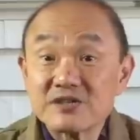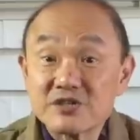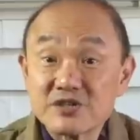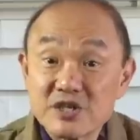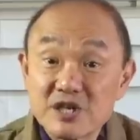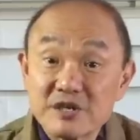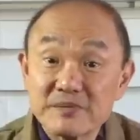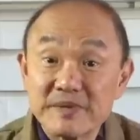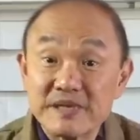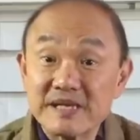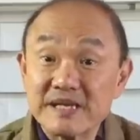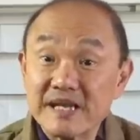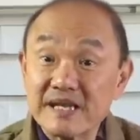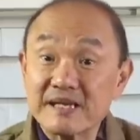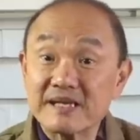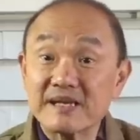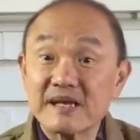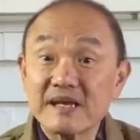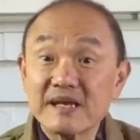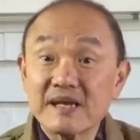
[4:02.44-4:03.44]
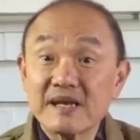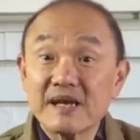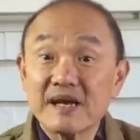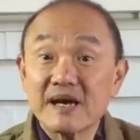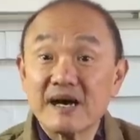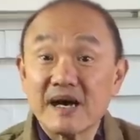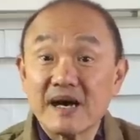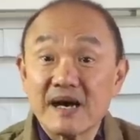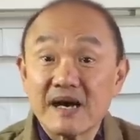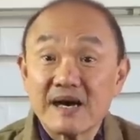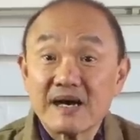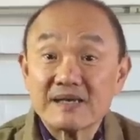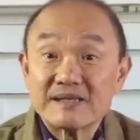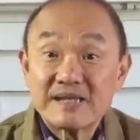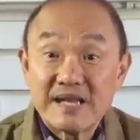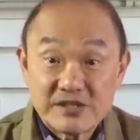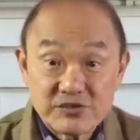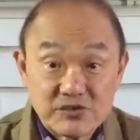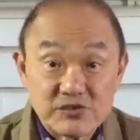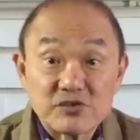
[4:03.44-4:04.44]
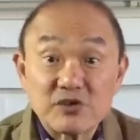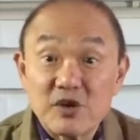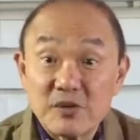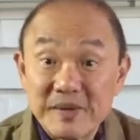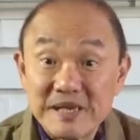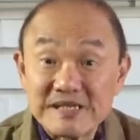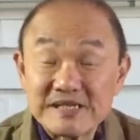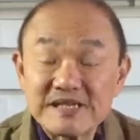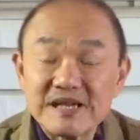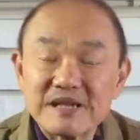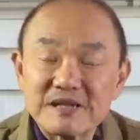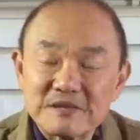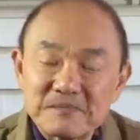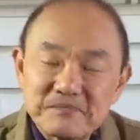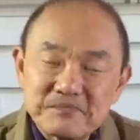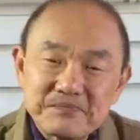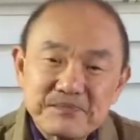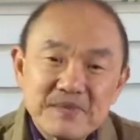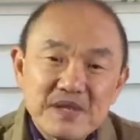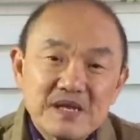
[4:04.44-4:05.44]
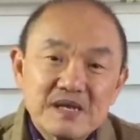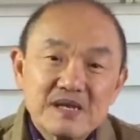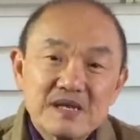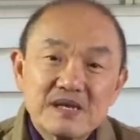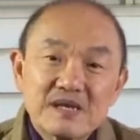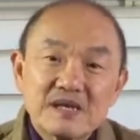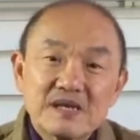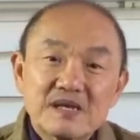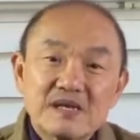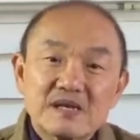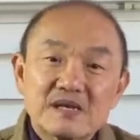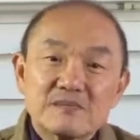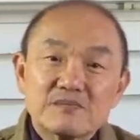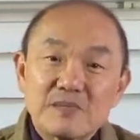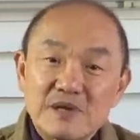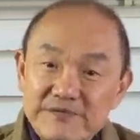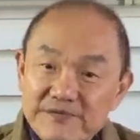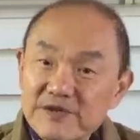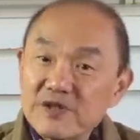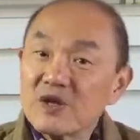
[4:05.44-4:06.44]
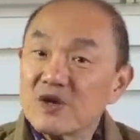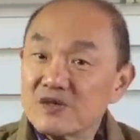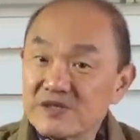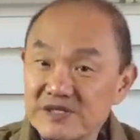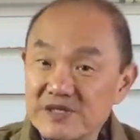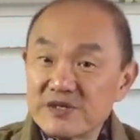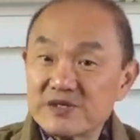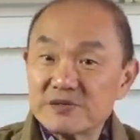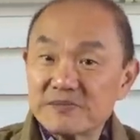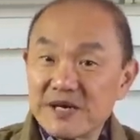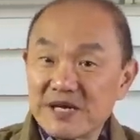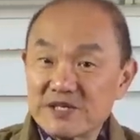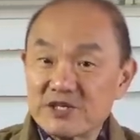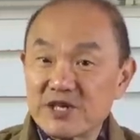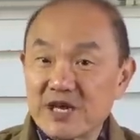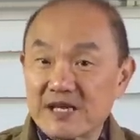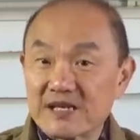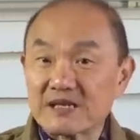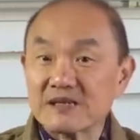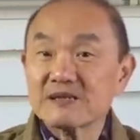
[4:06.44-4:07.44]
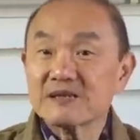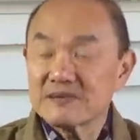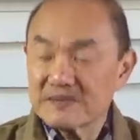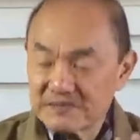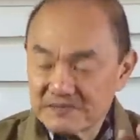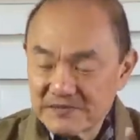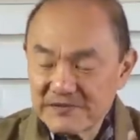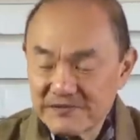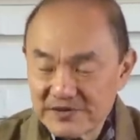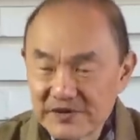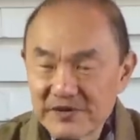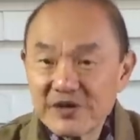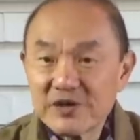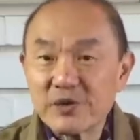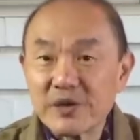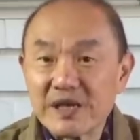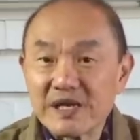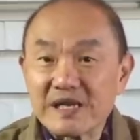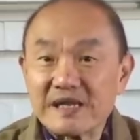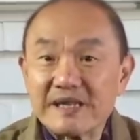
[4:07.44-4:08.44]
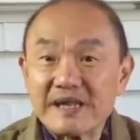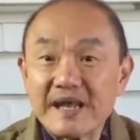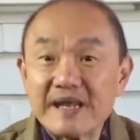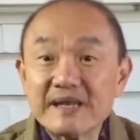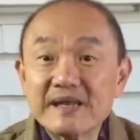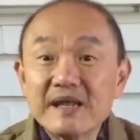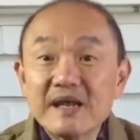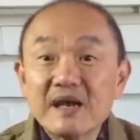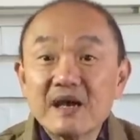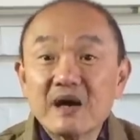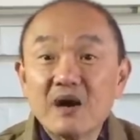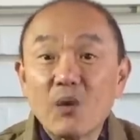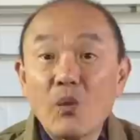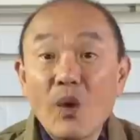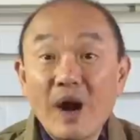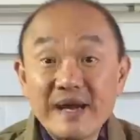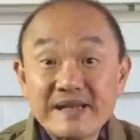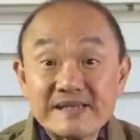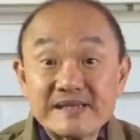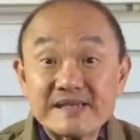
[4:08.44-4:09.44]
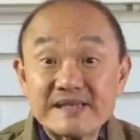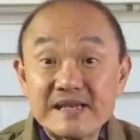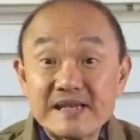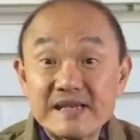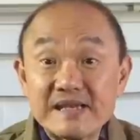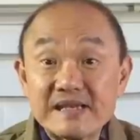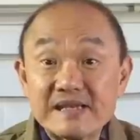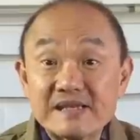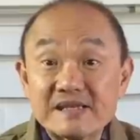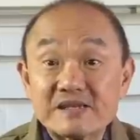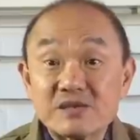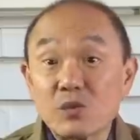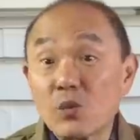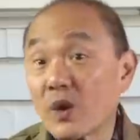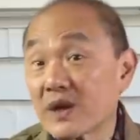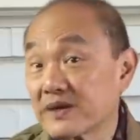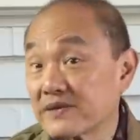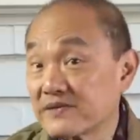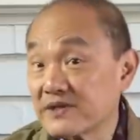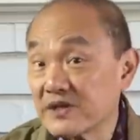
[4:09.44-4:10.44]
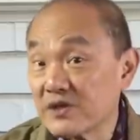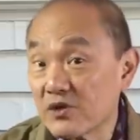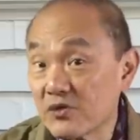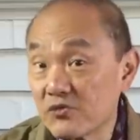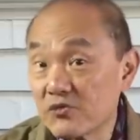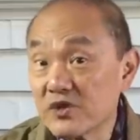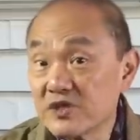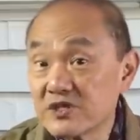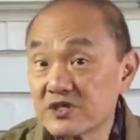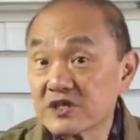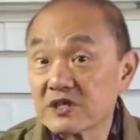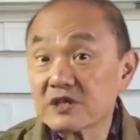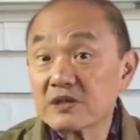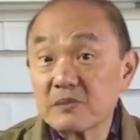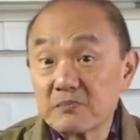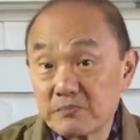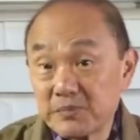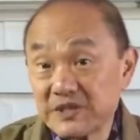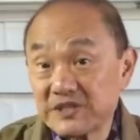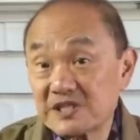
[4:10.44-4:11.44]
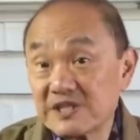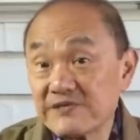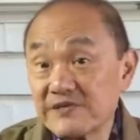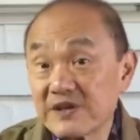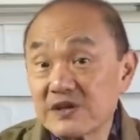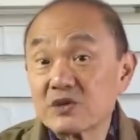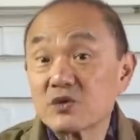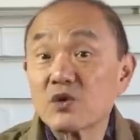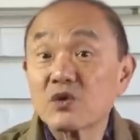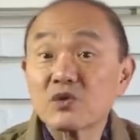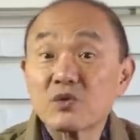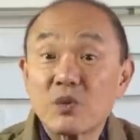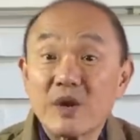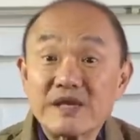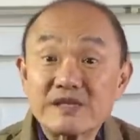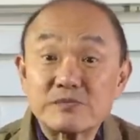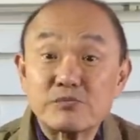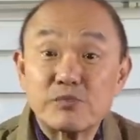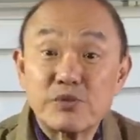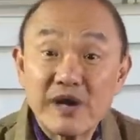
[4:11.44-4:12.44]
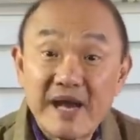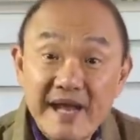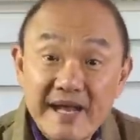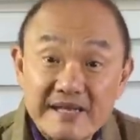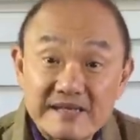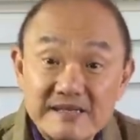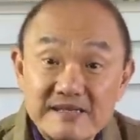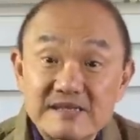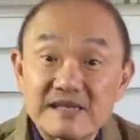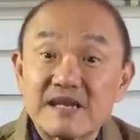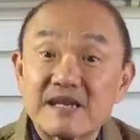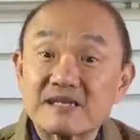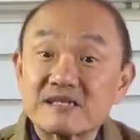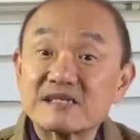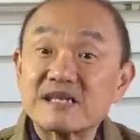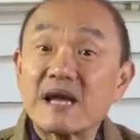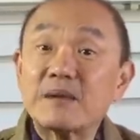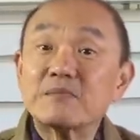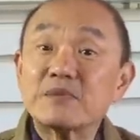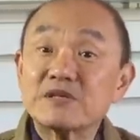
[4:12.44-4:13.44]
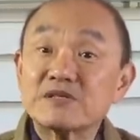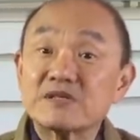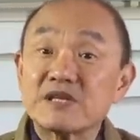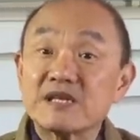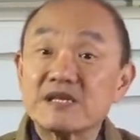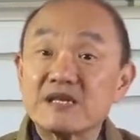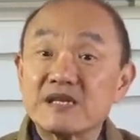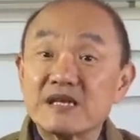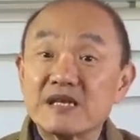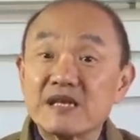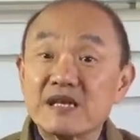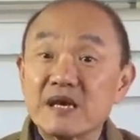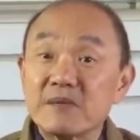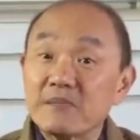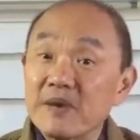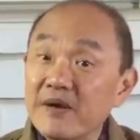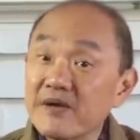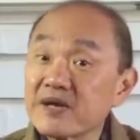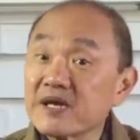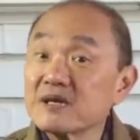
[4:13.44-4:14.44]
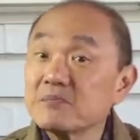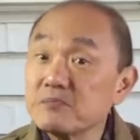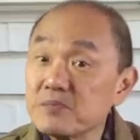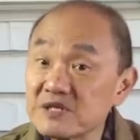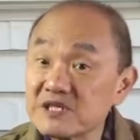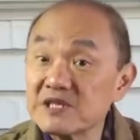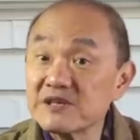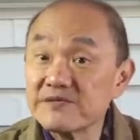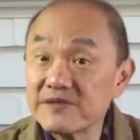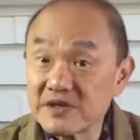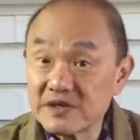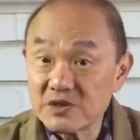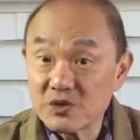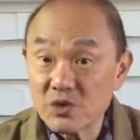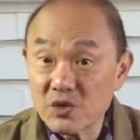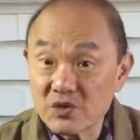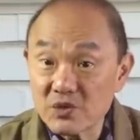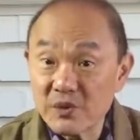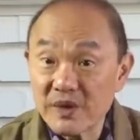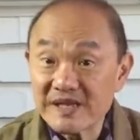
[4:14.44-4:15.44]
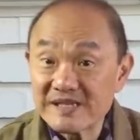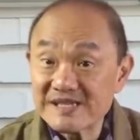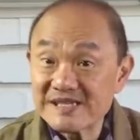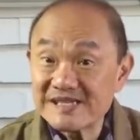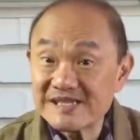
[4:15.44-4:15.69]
Sherman in natural Chromexcel. But for those new to my channel, very quickly then, White's is one of the original Pacific Northwest brands established in the American Pacific Northwest